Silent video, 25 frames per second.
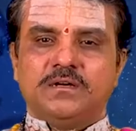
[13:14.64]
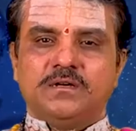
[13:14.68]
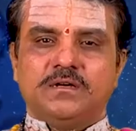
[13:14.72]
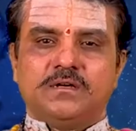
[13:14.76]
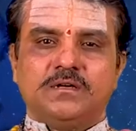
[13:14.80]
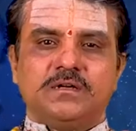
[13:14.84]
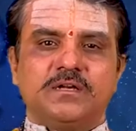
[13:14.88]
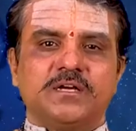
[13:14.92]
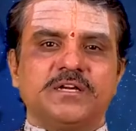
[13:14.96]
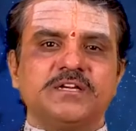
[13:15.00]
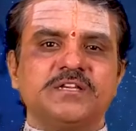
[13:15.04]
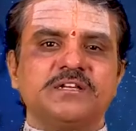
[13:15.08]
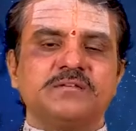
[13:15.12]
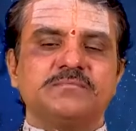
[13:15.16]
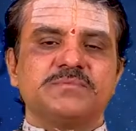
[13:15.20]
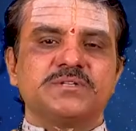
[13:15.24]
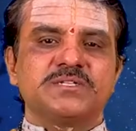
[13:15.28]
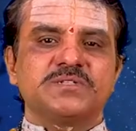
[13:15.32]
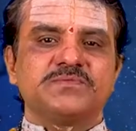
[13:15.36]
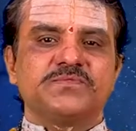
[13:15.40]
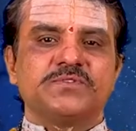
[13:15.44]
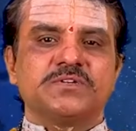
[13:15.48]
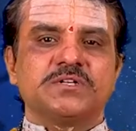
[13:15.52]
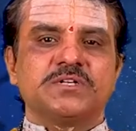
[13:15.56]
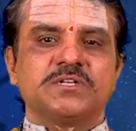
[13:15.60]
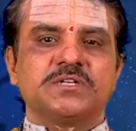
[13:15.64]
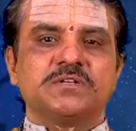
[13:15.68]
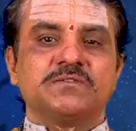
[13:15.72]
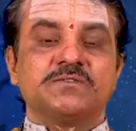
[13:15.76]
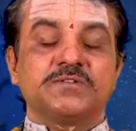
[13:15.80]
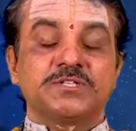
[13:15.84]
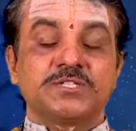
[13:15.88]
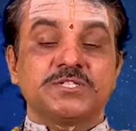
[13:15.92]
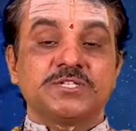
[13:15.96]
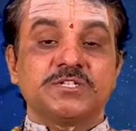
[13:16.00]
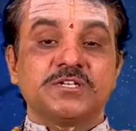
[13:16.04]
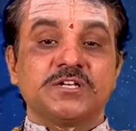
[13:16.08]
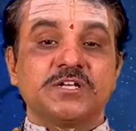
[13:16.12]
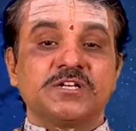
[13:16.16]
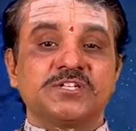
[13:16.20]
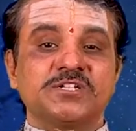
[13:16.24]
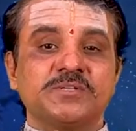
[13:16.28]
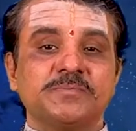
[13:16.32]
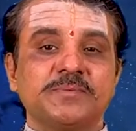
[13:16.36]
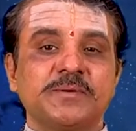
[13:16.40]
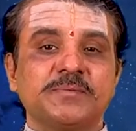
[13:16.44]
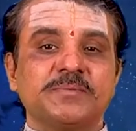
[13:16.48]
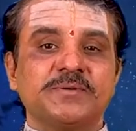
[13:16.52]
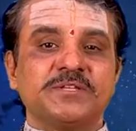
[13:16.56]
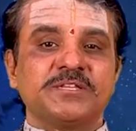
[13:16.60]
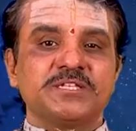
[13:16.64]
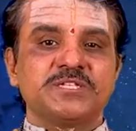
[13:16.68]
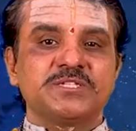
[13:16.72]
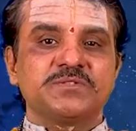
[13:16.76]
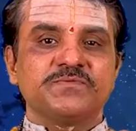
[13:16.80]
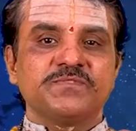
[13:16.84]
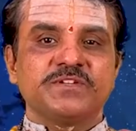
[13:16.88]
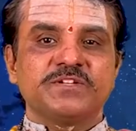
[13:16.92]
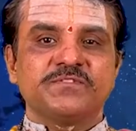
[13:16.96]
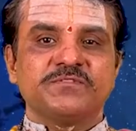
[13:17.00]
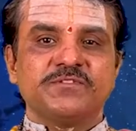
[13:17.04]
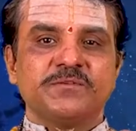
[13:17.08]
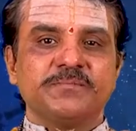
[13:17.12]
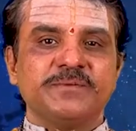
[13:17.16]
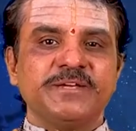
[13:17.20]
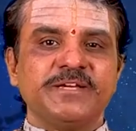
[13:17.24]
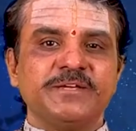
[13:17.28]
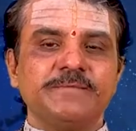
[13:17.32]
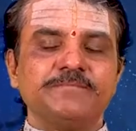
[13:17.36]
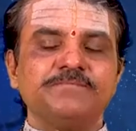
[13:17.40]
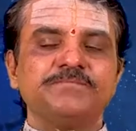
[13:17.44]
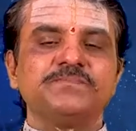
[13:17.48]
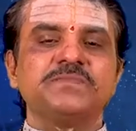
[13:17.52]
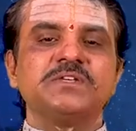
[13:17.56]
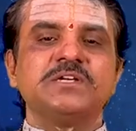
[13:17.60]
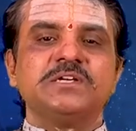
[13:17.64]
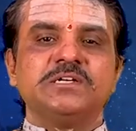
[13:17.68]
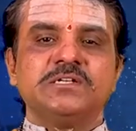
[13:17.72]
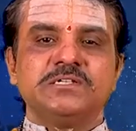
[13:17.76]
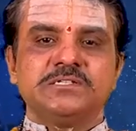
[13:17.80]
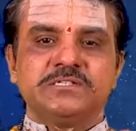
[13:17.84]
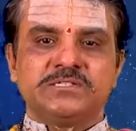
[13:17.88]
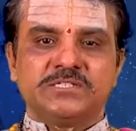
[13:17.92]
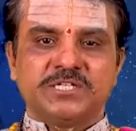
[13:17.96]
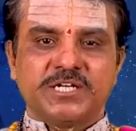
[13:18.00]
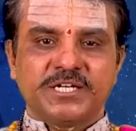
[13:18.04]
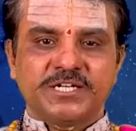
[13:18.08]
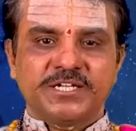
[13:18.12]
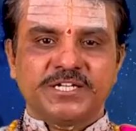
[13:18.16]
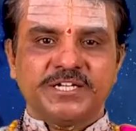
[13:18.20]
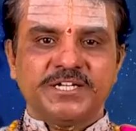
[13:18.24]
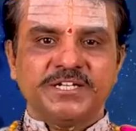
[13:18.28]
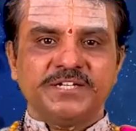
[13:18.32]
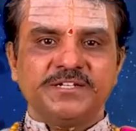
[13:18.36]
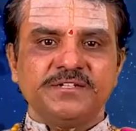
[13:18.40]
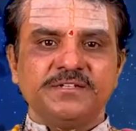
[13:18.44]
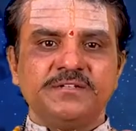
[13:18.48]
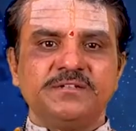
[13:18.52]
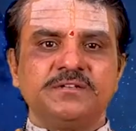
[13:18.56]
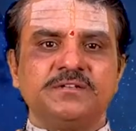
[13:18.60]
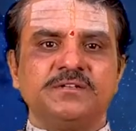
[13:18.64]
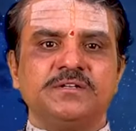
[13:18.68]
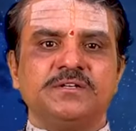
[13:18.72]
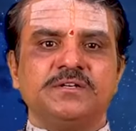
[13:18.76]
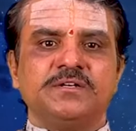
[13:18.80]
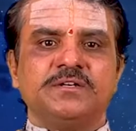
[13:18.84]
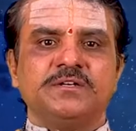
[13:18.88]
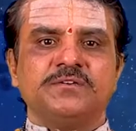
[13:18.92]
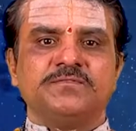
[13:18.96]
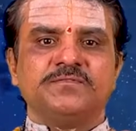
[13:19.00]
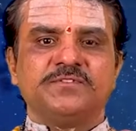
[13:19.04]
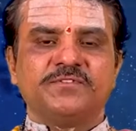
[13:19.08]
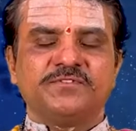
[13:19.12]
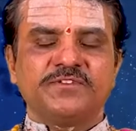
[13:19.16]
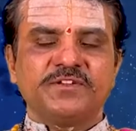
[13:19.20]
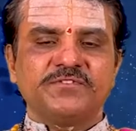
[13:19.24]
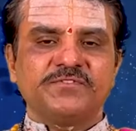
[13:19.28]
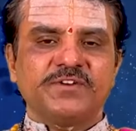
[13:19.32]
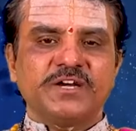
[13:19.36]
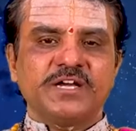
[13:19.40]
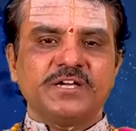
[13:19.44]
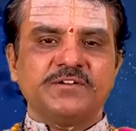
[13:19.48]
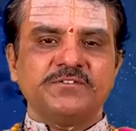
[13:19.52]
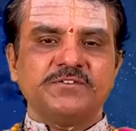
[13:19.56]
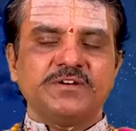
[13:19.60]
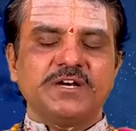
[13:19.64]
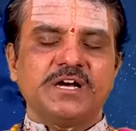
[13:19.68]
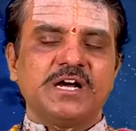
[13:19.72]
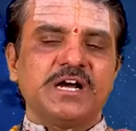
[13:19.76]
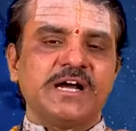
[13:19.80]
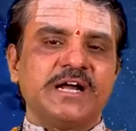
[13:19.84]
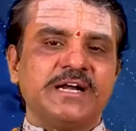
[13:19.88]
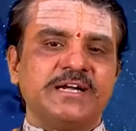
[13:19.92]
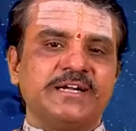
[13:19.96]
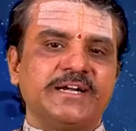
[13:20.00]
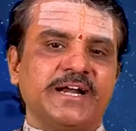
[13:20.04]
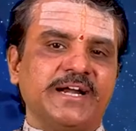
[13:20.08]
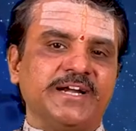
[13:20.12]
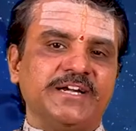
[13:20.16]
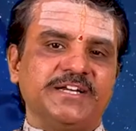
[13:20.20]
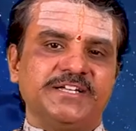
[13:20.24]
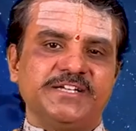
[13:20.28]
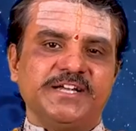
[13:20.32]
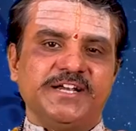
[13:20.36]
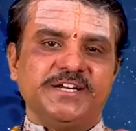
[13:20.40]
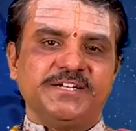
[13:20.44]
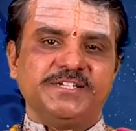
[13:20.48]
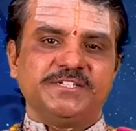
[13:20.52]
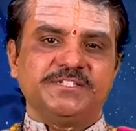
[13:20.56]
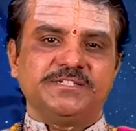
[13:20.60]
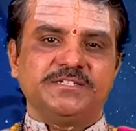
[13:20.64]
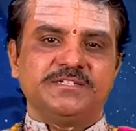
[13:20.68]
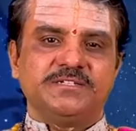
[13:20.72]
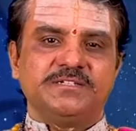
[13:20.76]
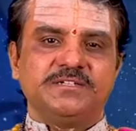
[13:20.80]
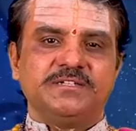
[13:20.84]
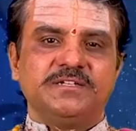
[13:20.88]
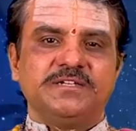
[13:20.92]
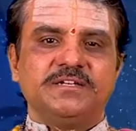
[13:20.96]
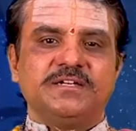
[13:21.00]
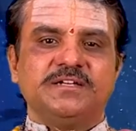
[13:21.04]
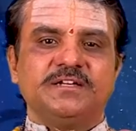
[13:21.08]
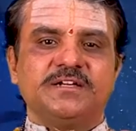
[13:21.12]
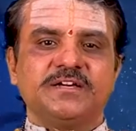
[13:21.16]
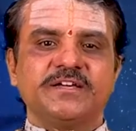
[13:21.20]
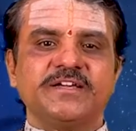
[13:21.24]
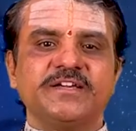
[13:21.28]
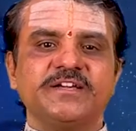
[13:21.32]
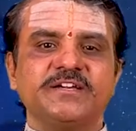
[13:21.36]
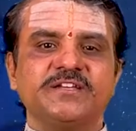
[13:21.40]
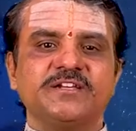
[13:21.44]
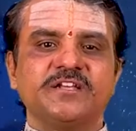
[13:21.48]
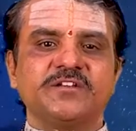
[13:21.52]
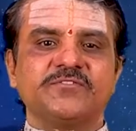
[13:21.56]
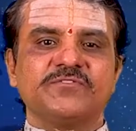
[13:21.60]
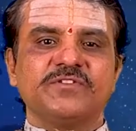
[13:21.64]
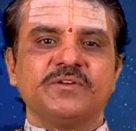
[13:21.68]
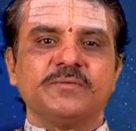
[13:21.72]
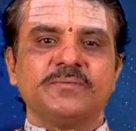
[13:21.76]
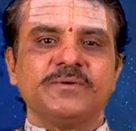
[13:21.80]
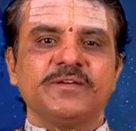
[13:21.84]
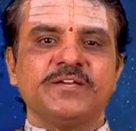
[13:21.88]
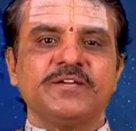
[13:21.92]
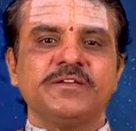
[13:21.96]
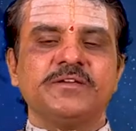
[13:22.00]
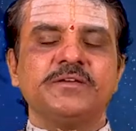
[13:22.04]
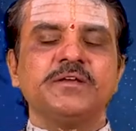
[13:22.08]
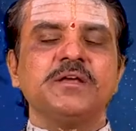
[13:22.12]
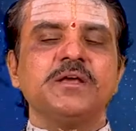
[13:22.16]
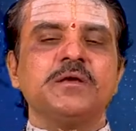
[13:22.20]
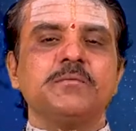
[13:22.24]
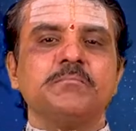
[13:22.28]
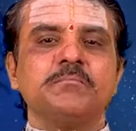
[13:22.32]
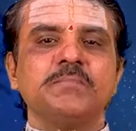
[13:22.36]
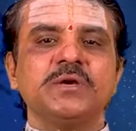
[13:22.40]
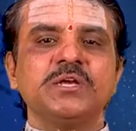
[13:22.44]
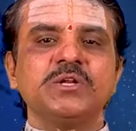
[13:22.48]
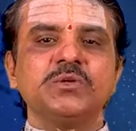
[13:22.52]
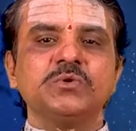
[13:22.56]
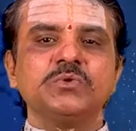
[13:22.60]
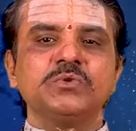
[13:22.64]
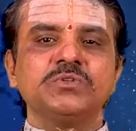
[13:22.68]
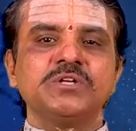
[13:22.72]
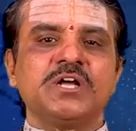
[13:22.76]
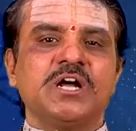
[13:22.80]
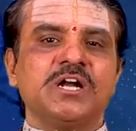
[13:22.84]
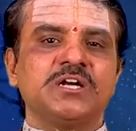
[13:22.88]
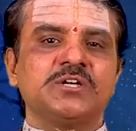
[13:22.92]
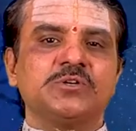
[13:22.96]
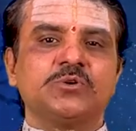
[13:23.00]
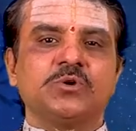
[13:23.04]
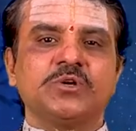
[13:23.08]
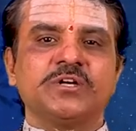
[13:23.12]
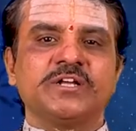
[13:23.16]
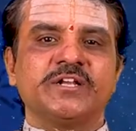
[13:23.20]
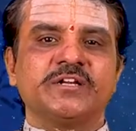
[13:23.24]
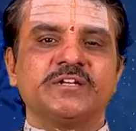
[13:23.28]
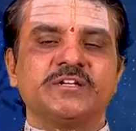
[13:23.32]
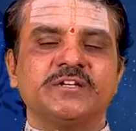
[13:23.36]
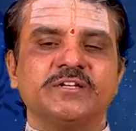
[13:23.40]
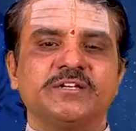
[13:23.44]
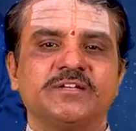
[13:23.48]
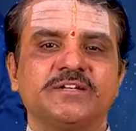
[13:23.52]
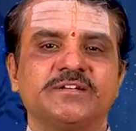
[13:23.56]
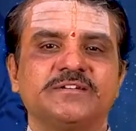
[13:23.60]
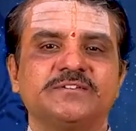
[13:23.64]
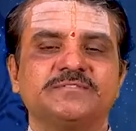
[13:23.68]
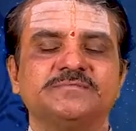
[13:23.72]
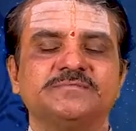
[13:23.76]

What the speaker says: Lucky numbers for Vrishchika Rashi people this week will be 13, 55, and 98. Lucky color will be maroon and golden color.